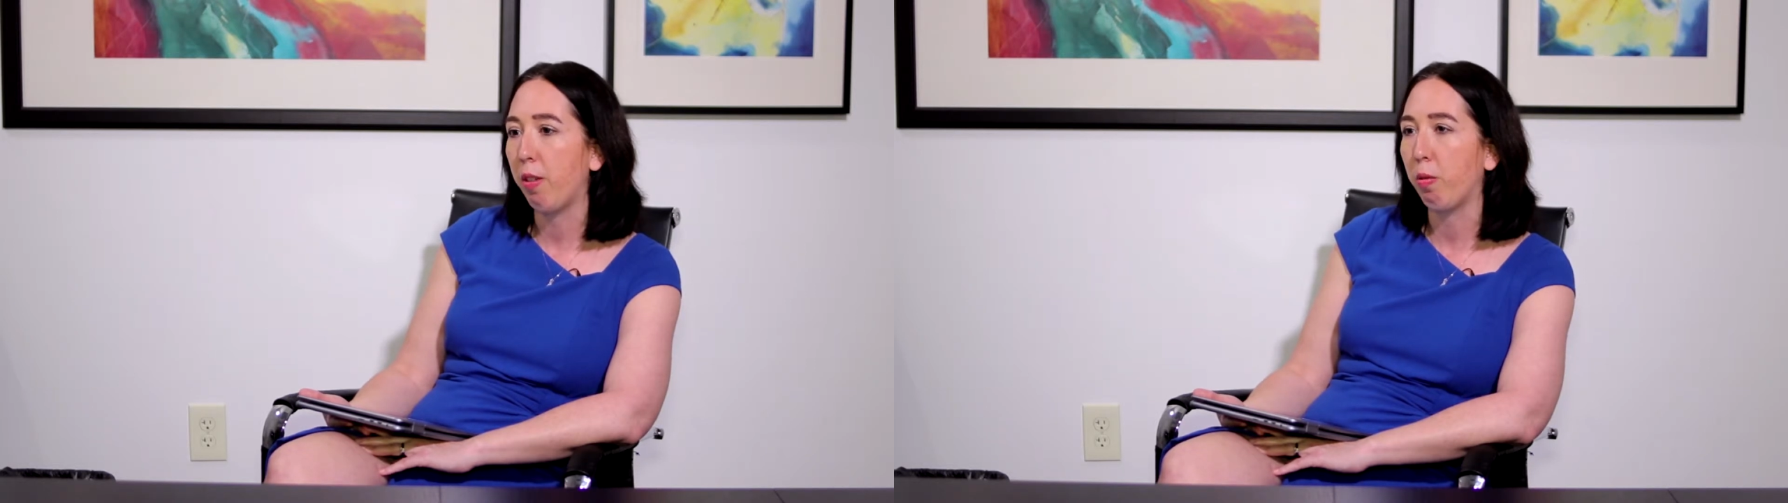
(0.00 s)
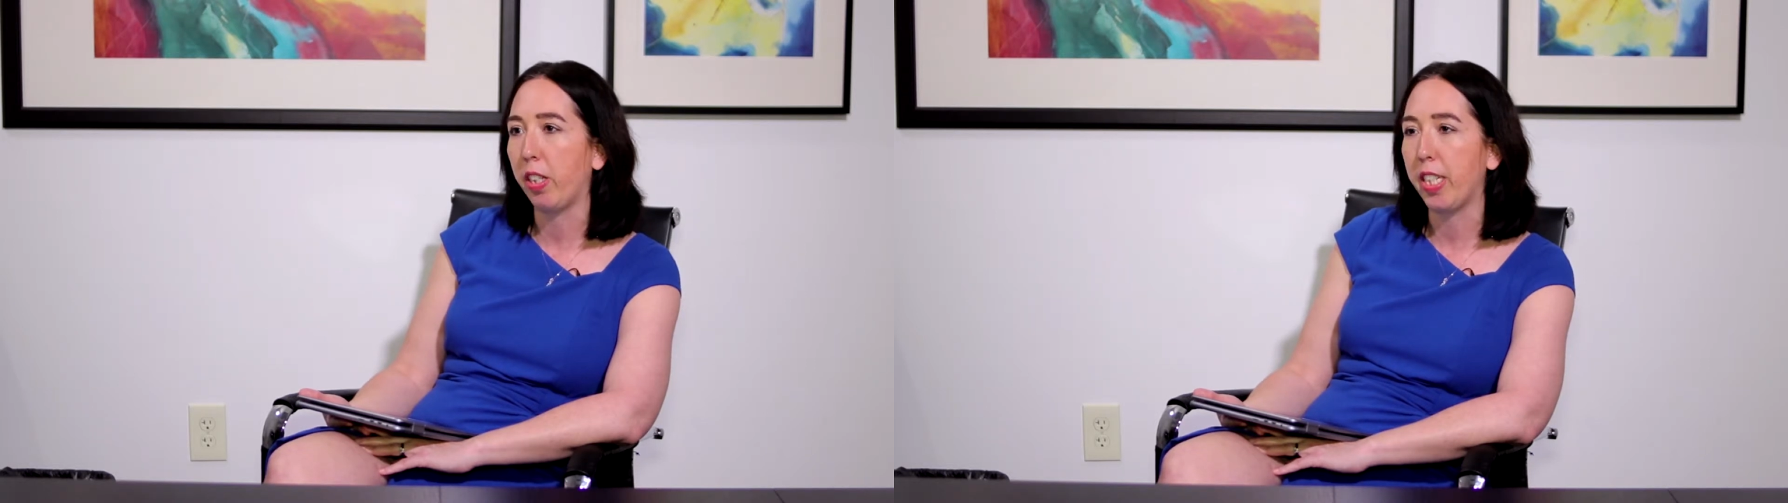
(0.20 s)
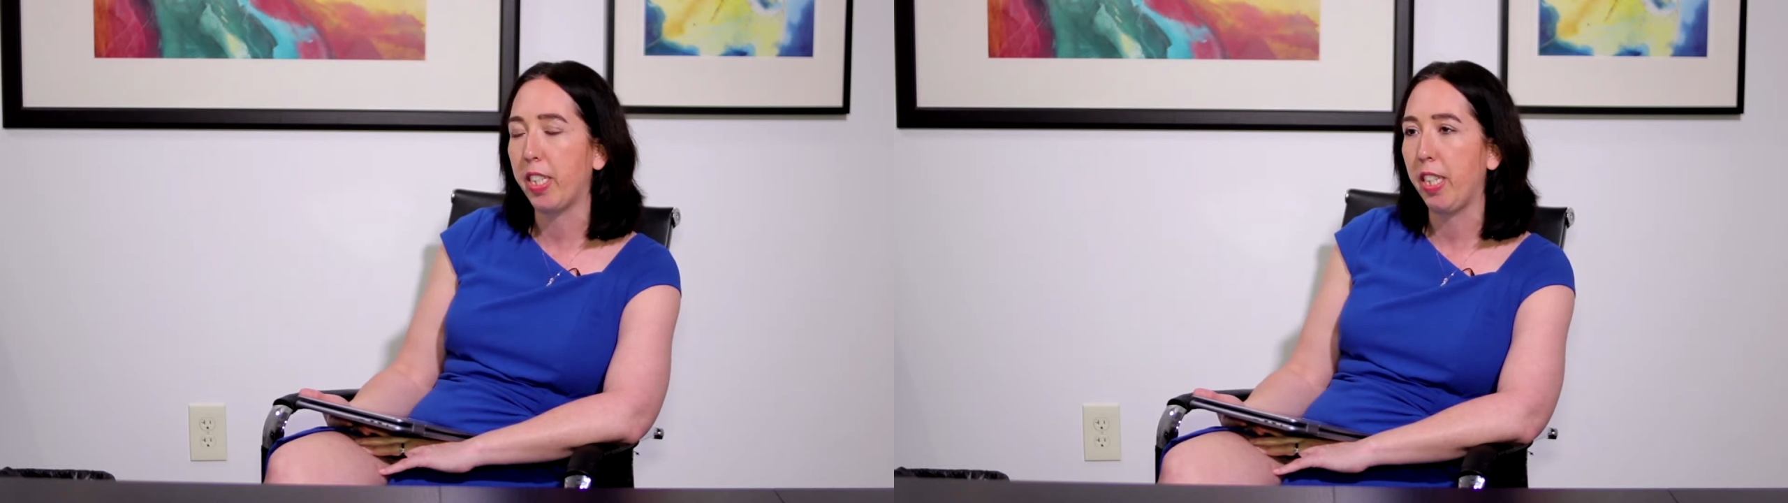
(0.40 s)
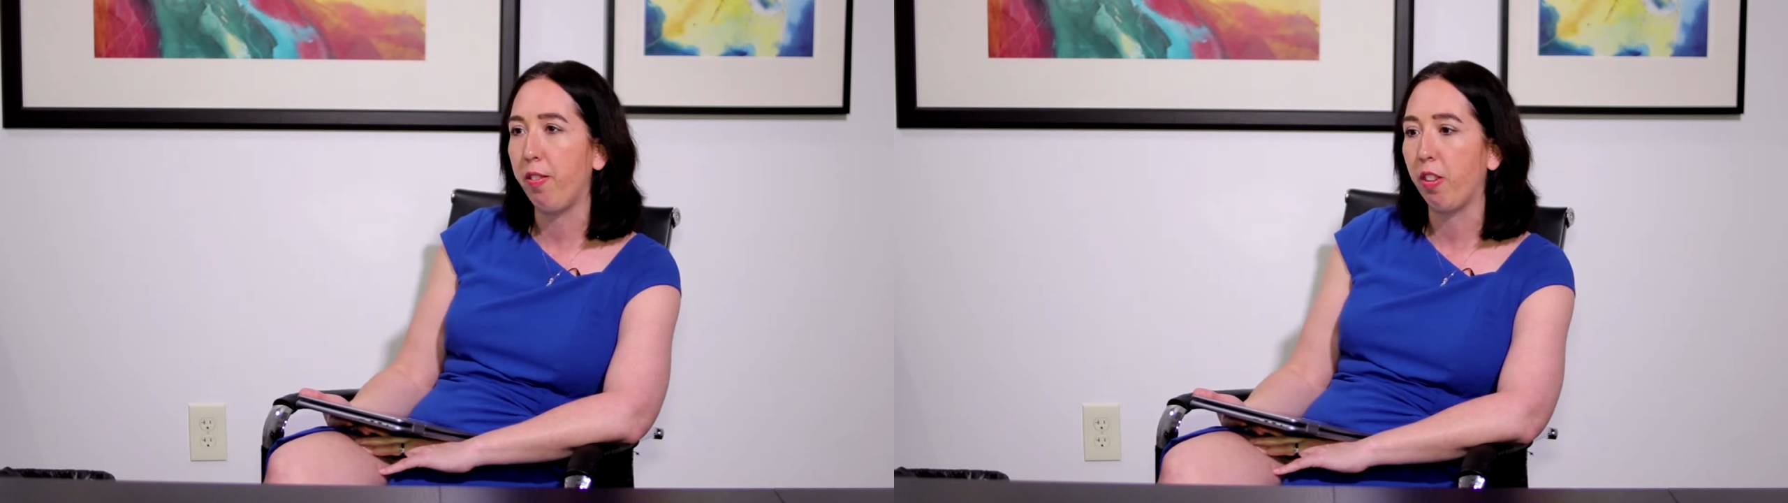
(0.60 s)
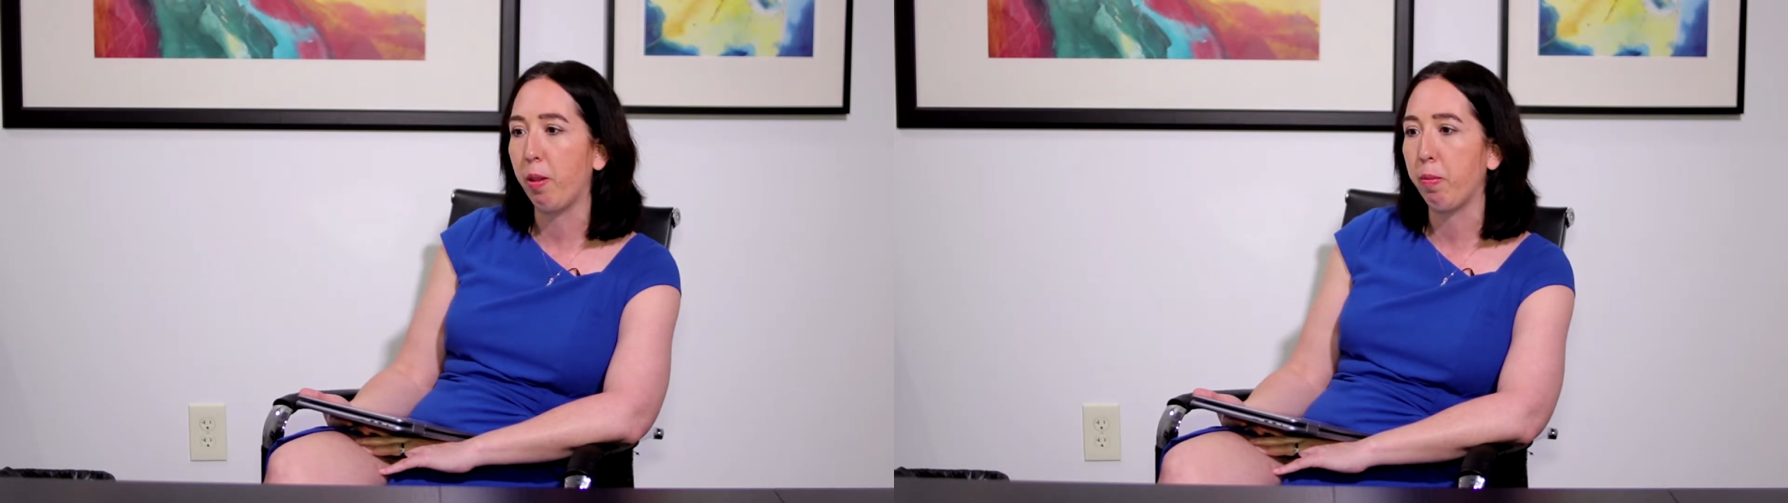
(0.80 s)
and really see
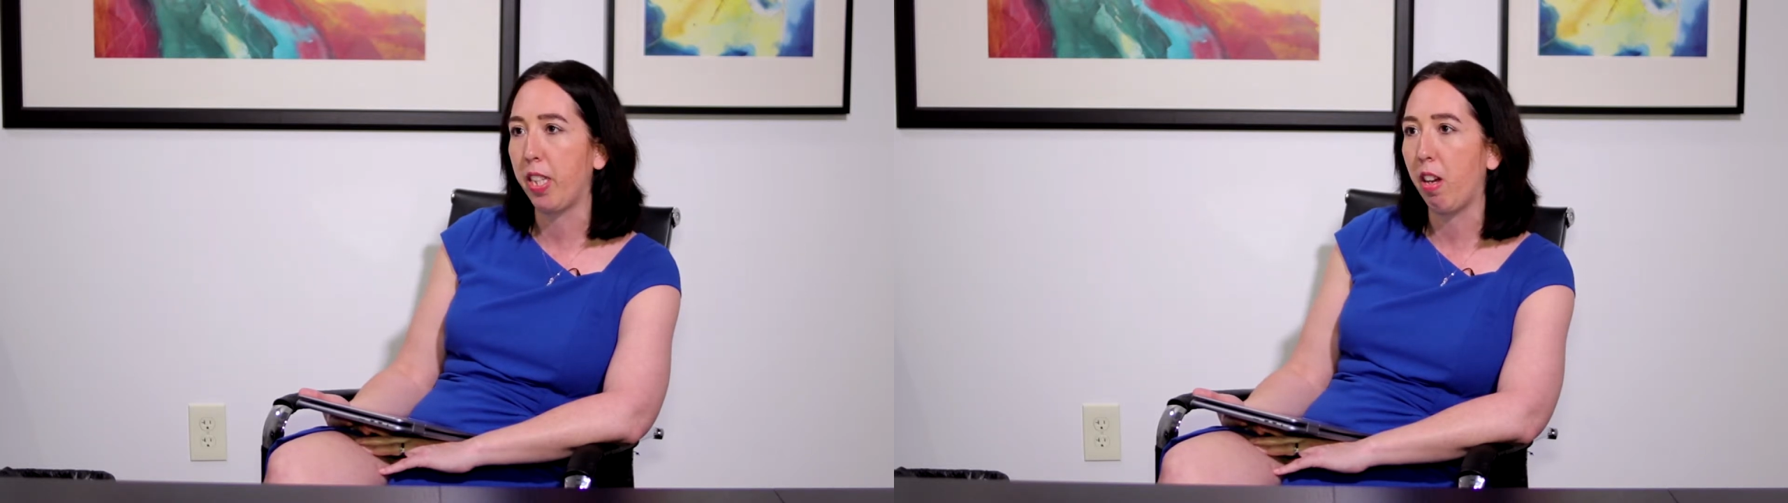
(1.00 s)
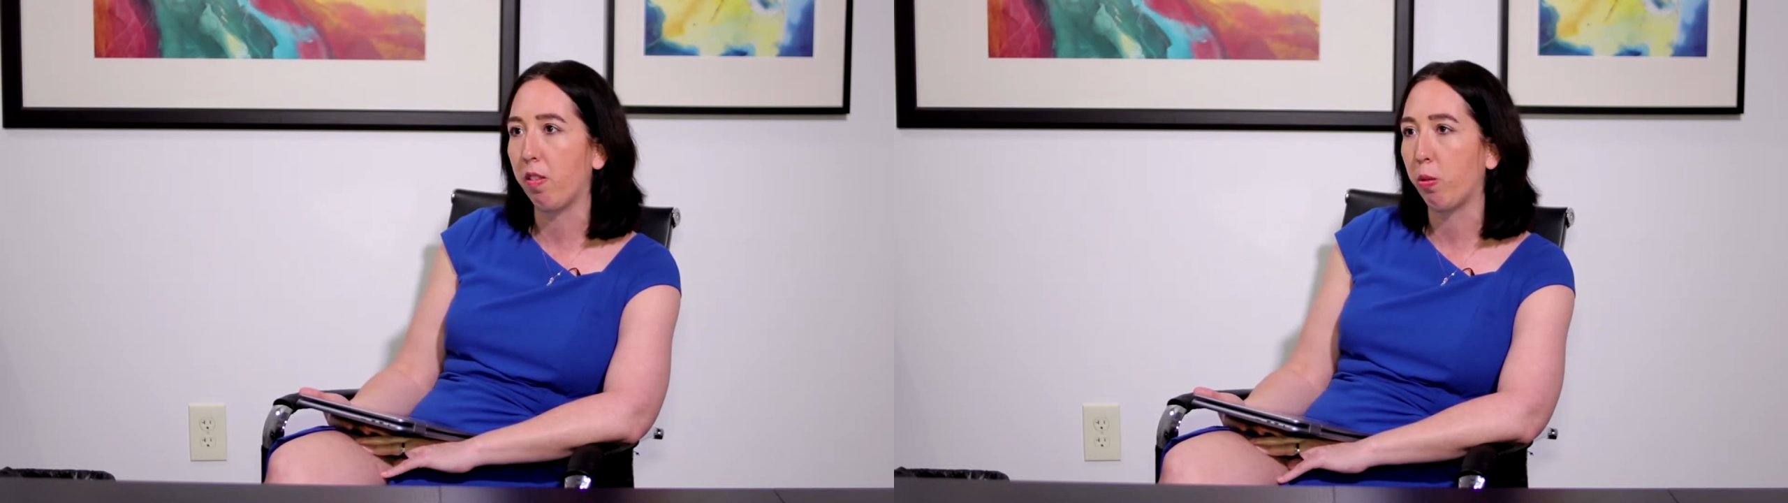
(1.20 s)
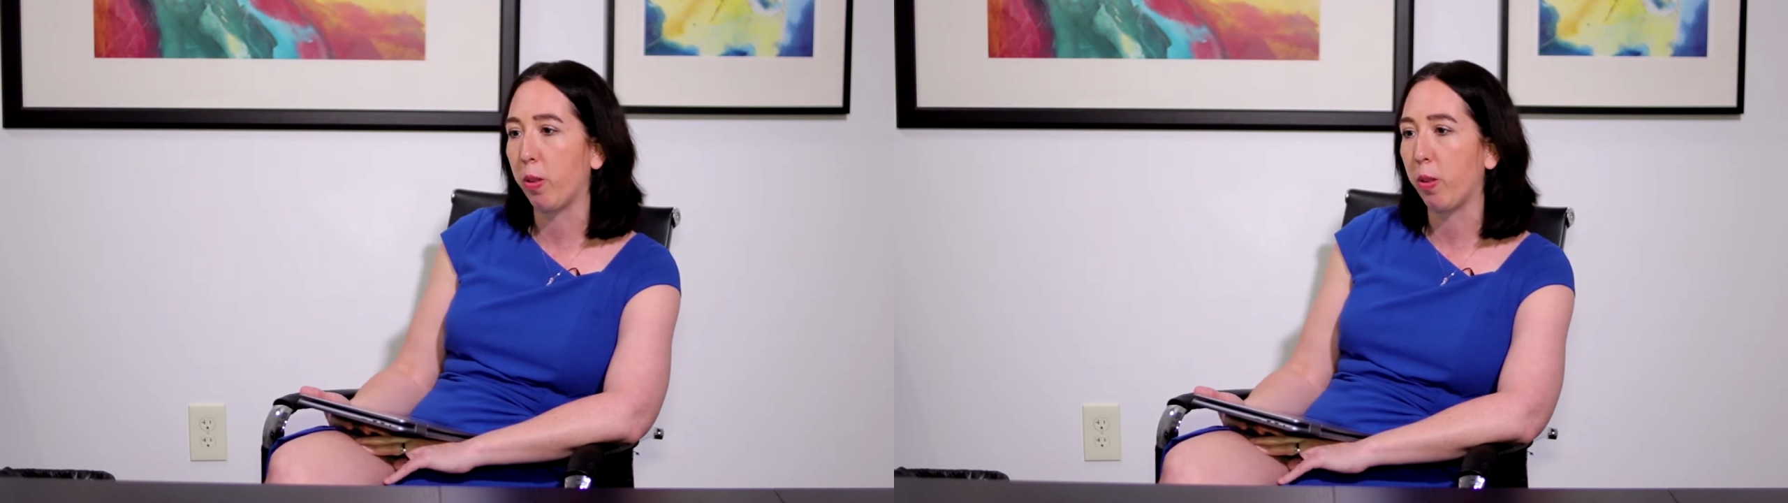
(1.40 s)
for themselves